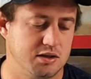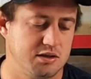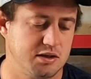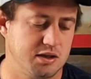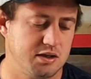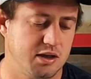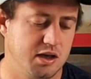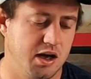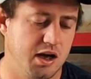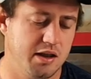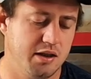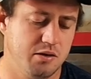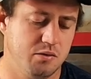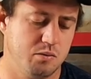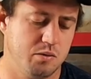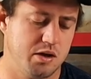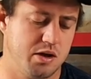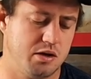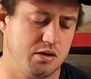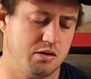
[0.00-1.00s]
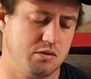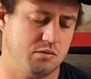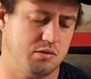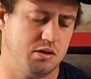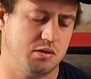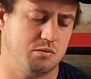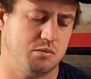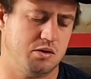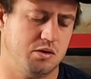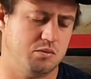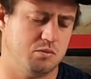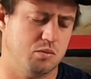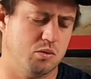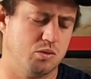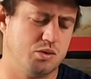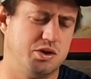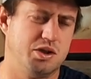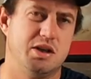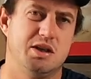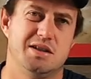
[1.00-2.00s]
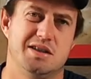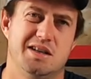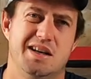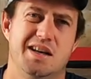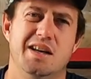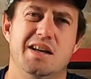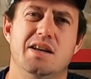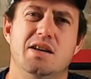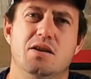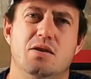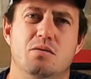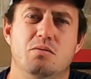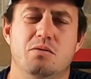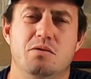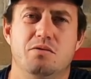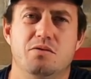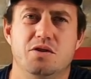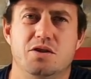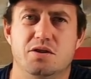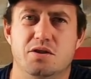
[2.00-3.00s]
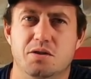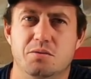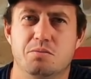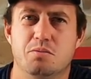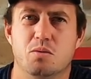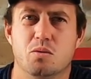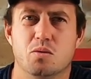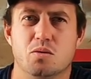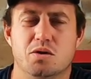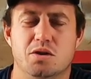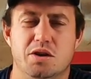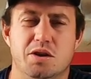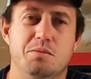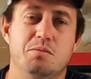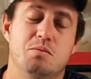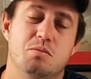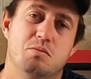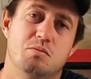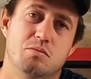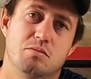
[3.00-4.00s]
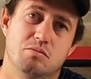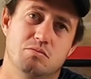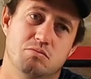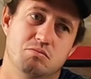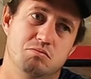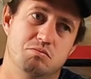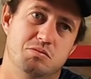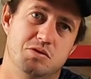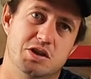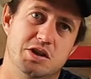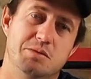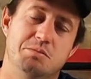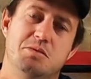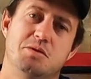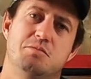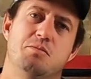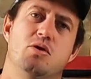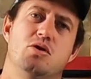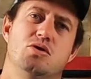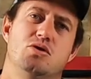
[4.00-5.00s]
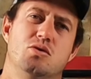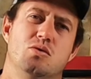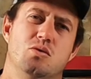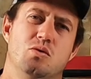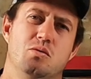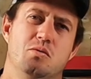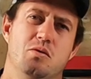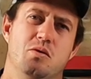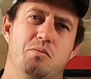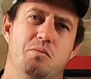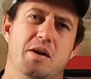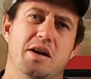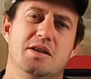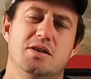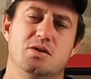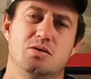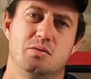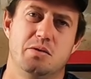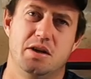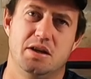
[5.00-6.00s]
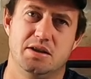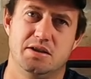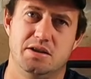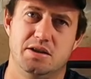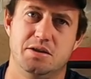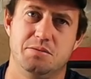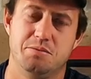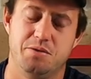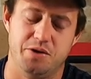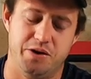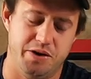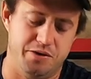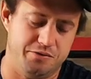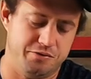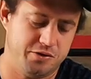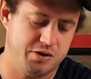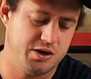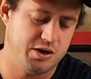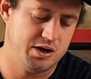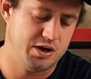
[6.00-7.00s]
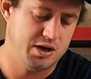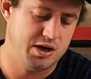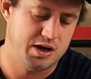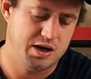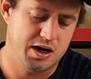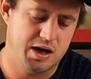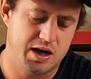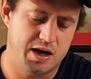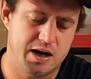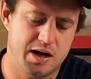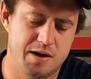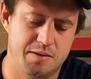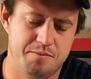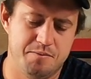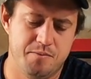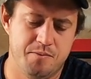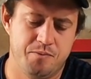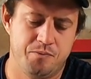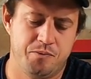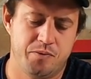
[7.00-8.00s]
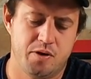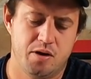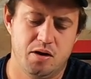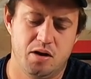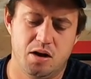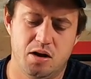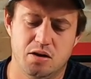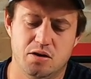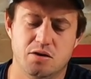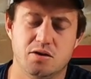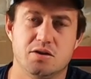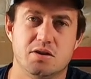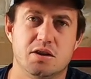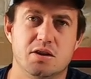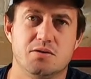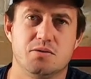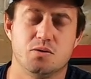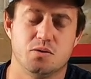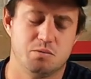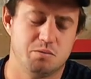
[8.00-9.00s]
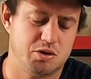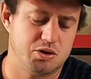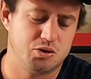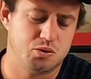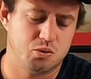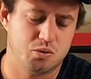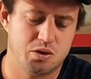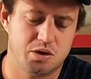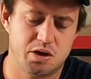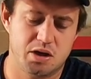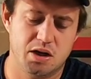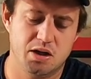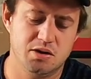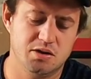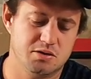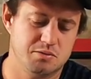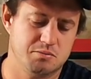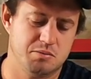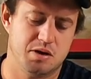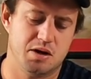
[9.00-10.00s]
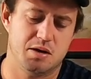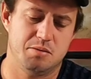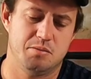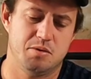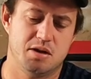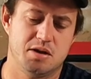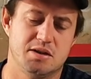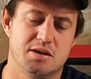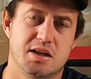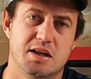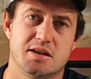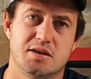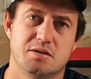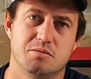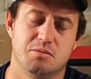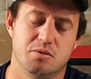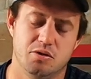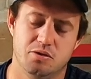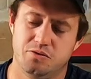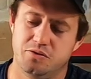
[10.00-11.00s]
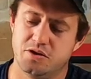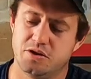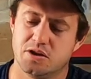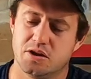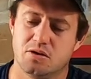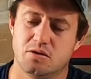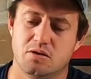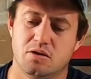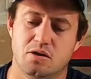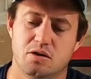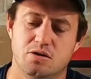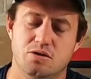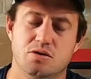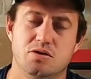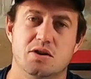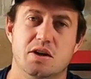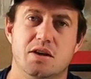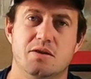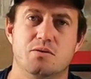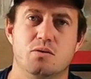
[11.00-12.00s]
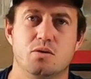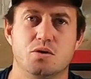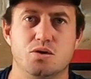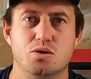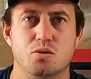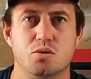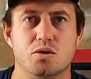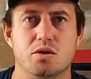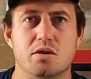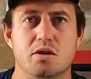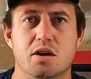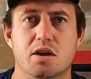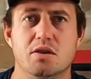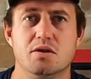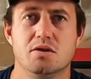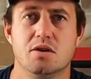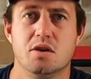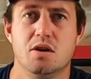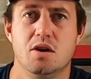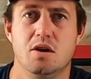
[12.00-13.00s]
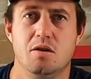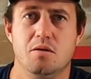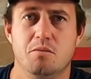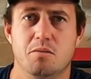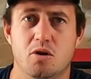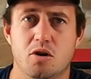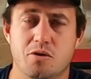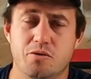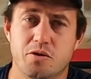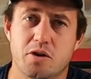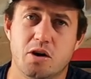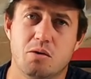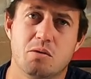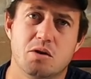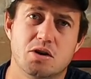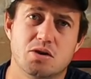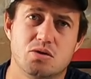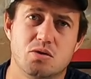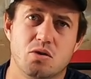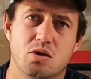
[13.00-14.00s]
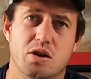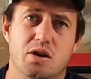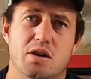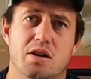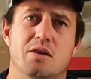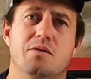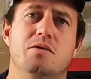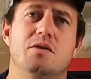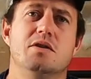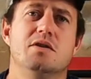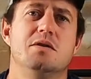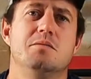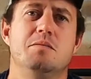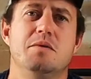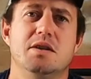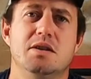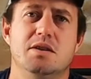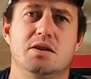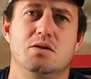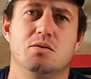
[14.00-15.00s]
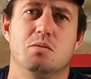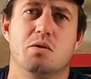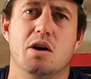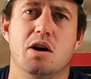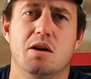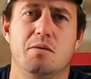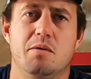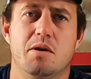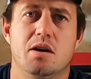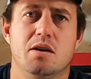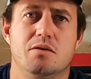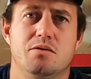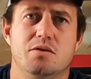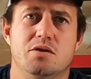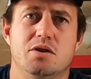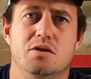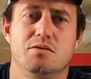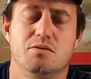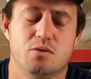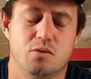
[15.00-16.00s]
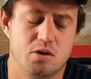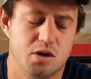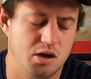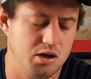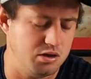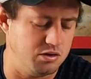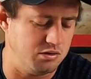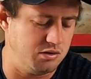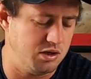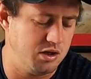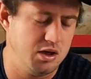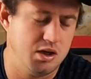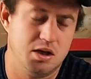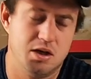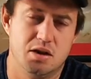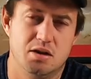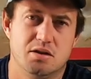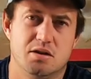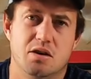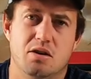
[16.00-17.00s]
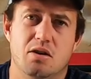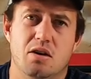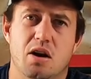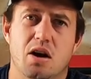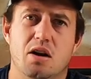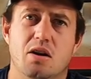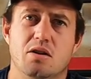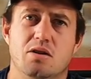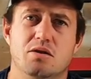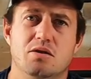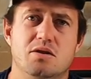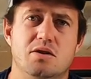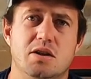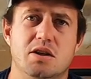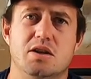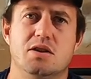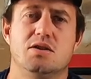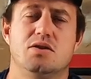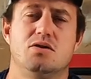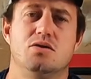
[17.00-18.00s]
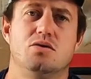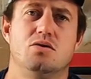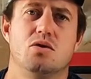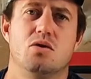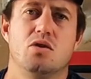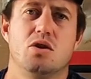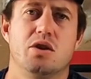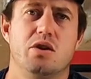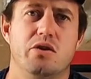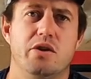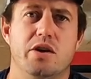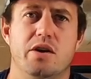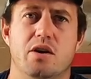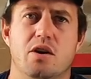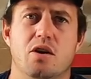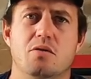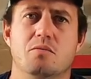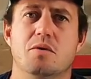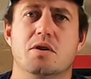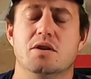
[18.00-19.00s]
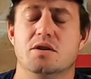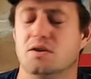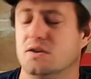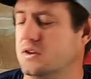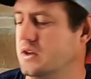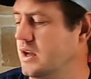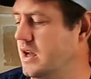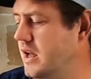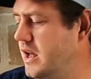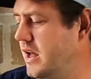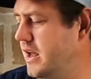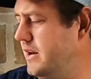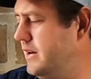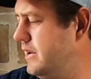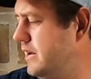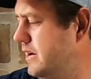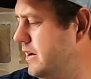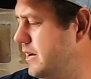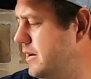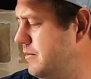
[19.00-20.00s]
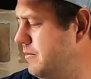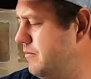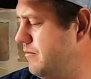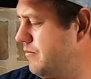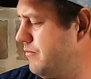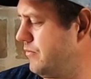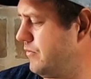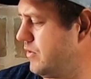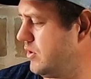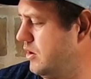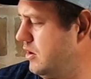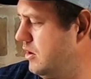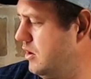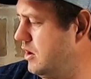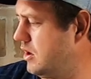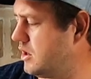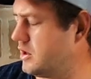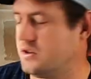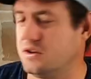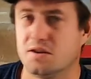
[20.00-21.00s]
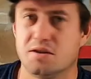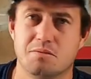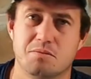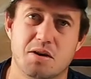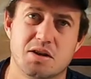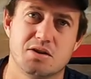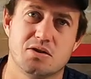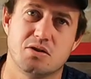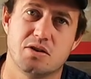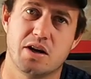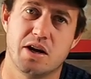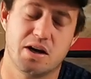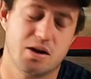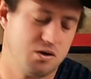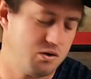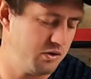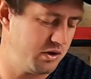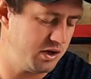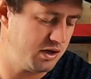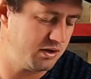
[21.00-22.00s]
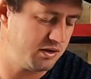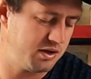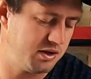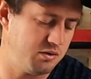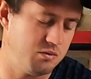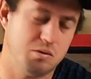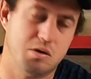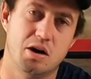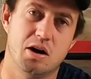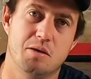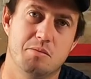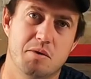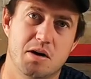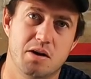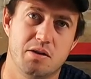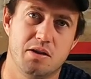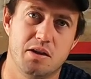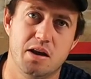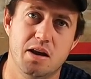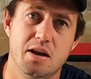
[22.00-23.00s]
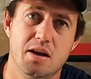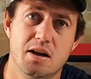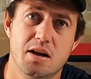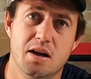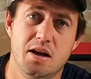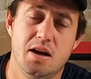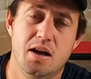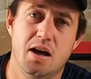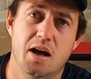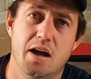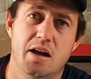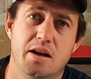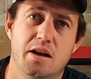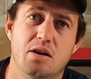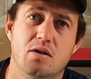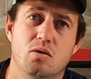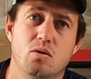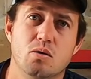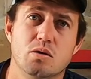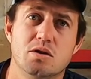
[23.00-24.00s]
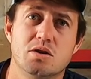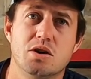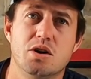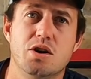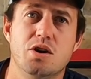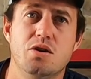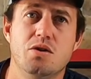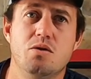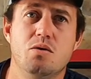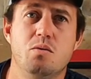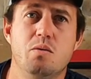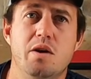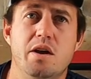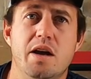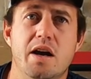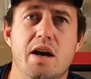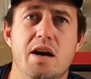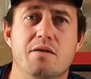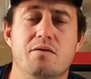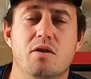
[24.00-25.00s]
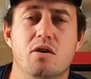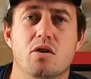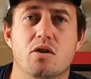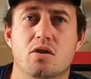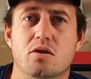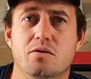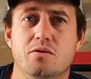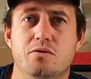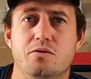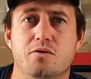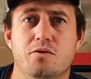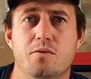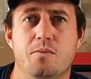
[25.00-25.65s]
is that either when, when, when the water is clean and we fish deep or deep deep spots or, or places where there's deep reef. Um, I'll use this for my short throws, my, my assassin bluefish, I'll, I'll use that for the shorter throws. But often I want to target different species while I'm out fishing for Galjoen. So I'll use this to target red Romans and um, ugh, just a mussel cracker or anything while I'm out there. And then also we have a lot of